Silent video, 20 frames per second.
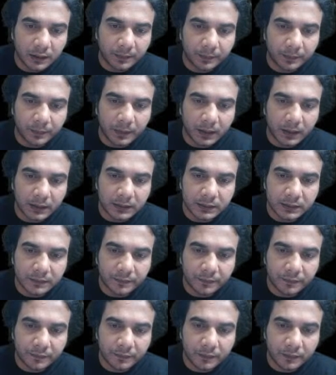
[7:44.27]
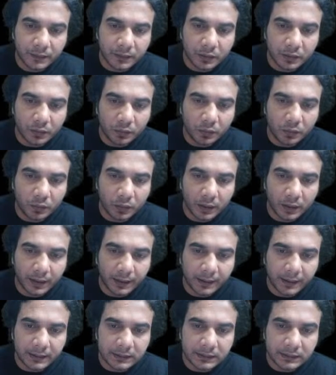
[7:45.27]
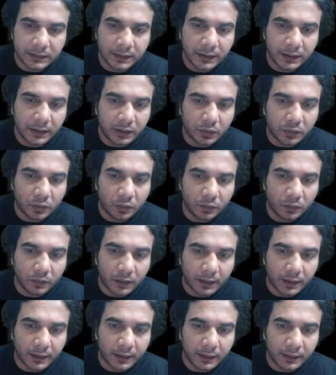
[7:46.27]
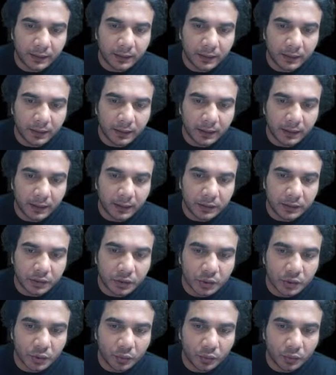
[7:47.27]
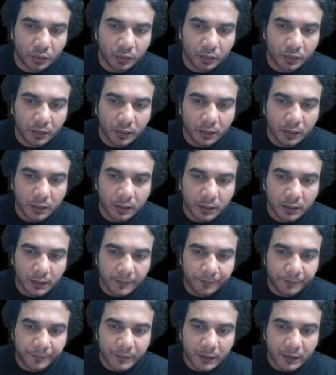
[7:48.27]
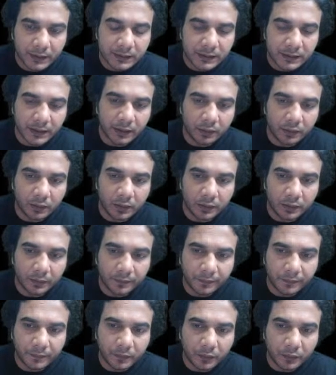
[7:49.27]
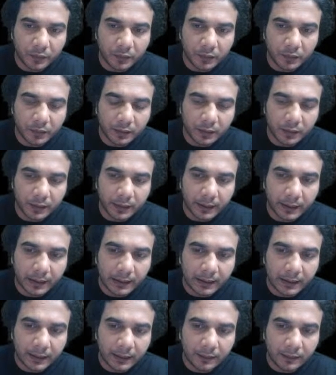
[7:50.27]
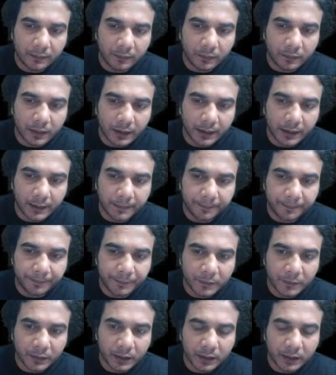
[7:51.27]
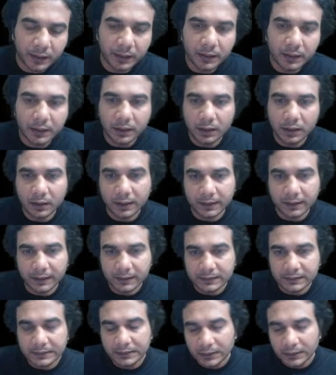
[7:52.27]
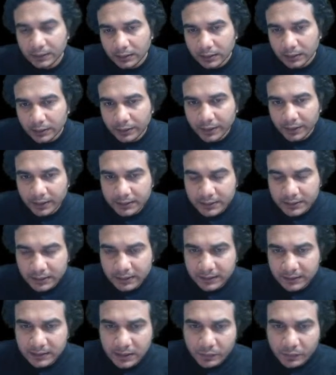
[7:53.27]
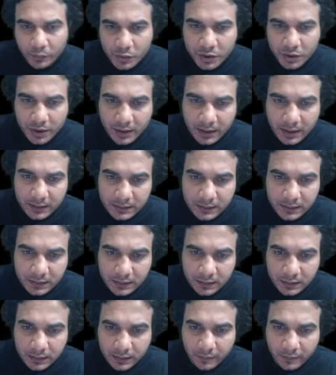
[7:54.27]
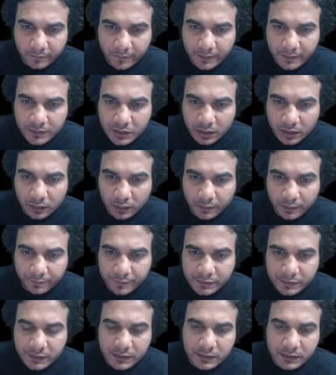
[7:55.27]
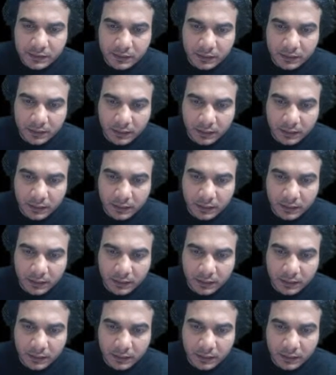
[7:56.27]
plus 2x d2y dx2 is equal to 4 ln y. Okay, like this. You can see this equation has differential coefficients,